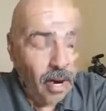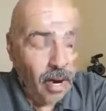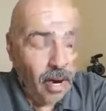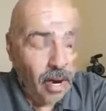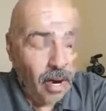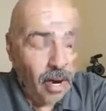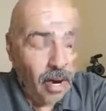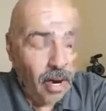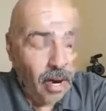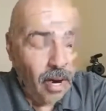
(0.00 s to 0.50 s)

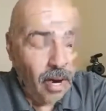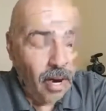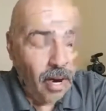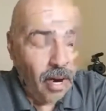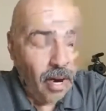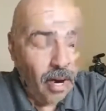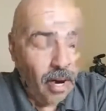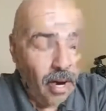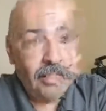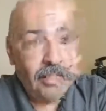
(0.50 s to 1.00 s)
watch
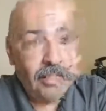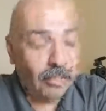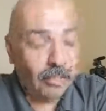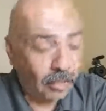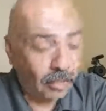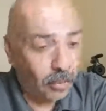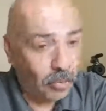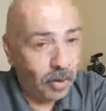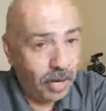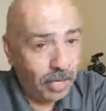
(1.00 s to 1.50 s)
that
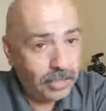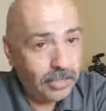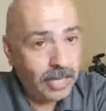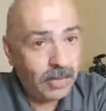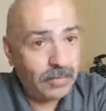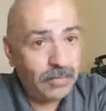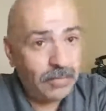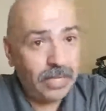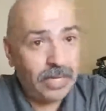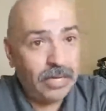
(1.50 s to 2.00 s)
course. They're
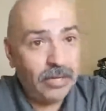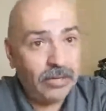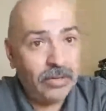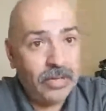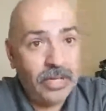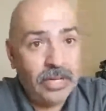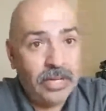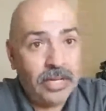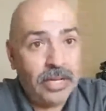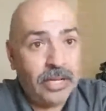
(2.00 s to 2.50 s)
going to watch that
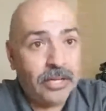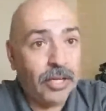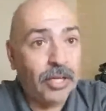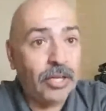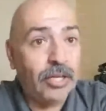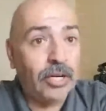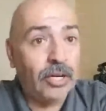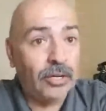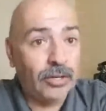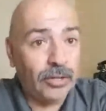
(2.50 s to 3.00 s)
video
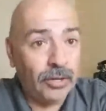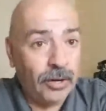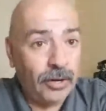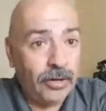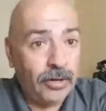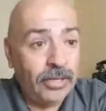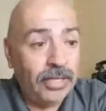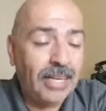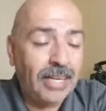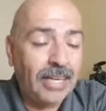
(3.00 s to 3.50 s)
and they're going to
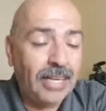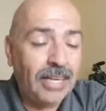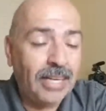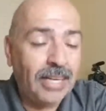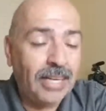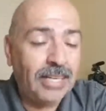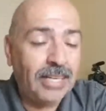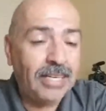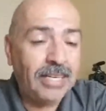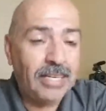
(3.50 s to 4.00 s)
learn
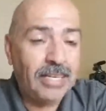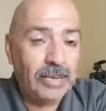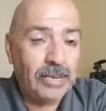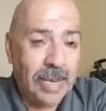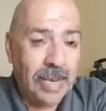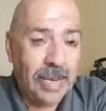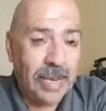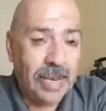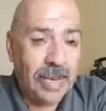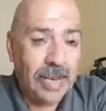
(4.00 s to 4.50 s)

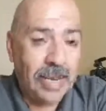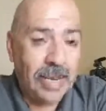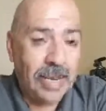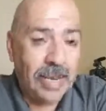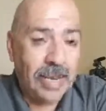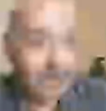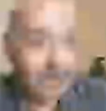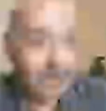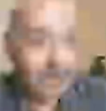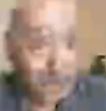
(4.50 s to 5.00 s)
how
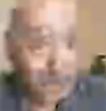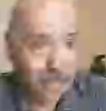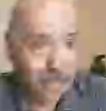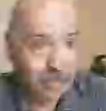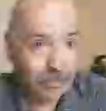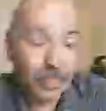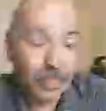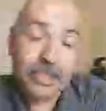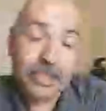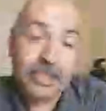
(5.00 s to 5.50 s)
I did
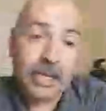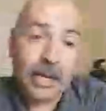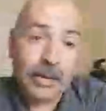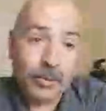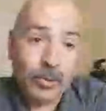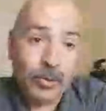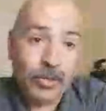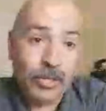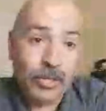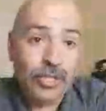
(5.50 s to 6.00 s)
it because
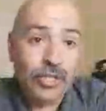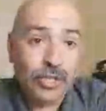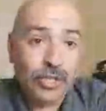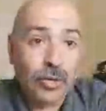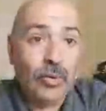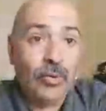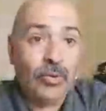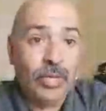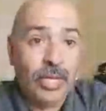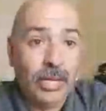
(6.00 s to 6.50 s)
I'm going to
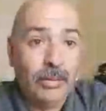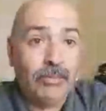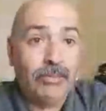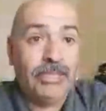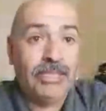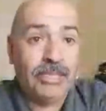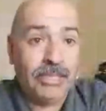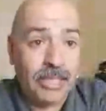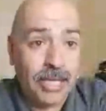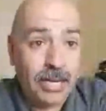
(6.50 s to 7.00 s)
show
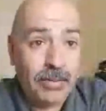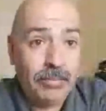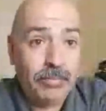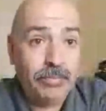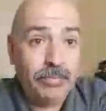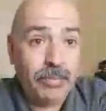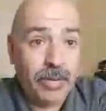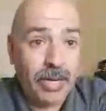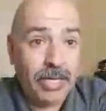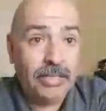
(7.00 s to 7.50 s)
them
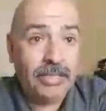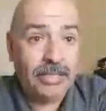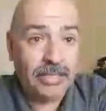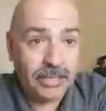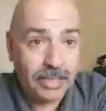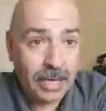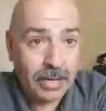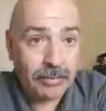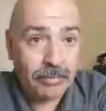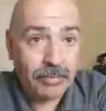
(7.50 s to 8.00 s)
step by
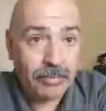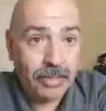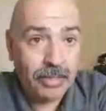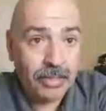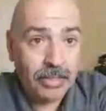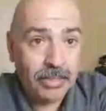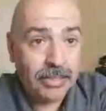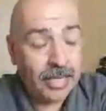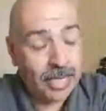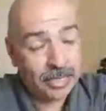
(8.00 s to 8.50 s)
step.
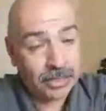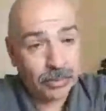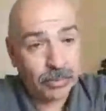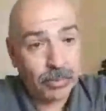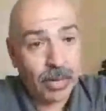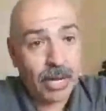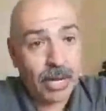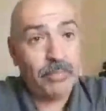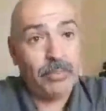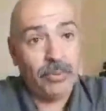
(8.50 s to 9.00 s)
That's
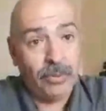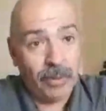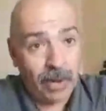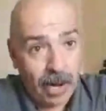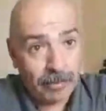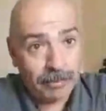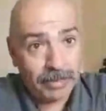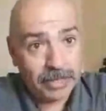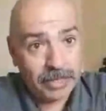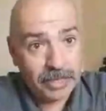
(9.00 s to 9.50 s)
my
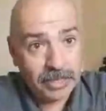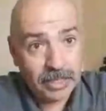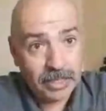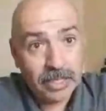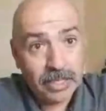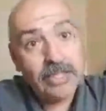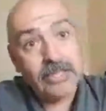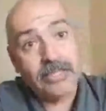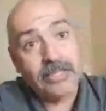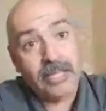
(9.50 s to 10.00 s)
promise
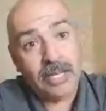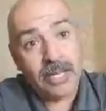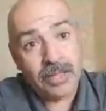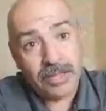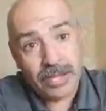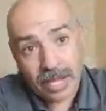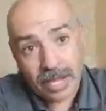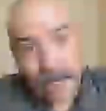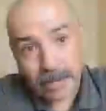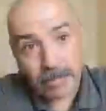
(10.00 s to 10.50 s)
to
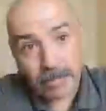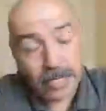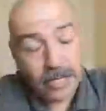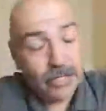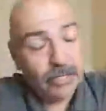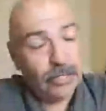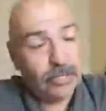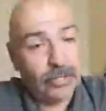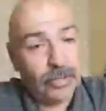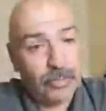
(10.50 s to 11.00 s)
them.
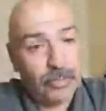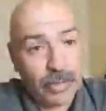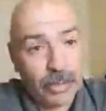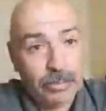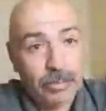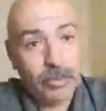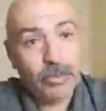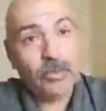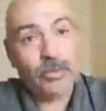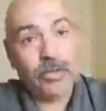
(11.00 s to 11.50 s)
To the
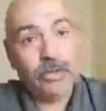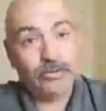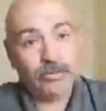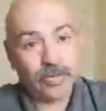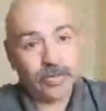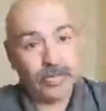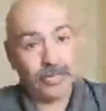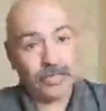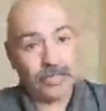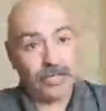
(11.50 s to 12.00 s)
people who
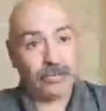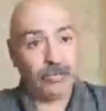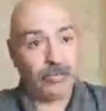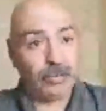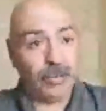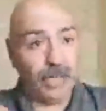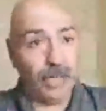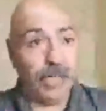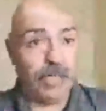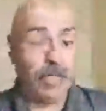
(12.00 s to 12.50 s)
invest in
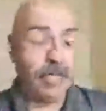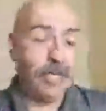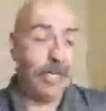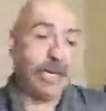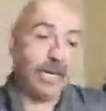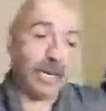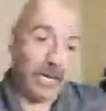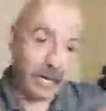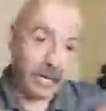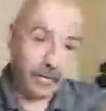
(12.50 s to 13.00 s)
me, I
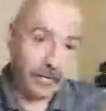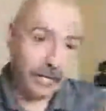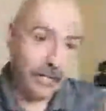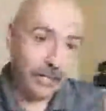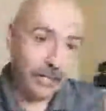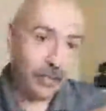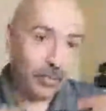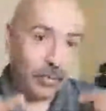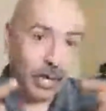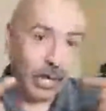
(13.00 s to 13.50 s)
invest
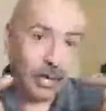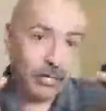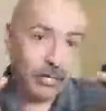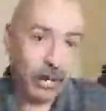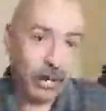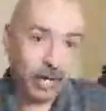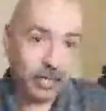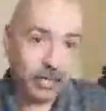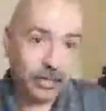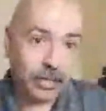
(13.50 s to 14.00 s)
right back
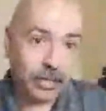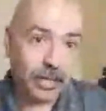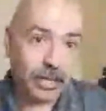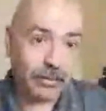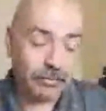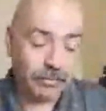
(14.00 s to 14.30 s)
to them.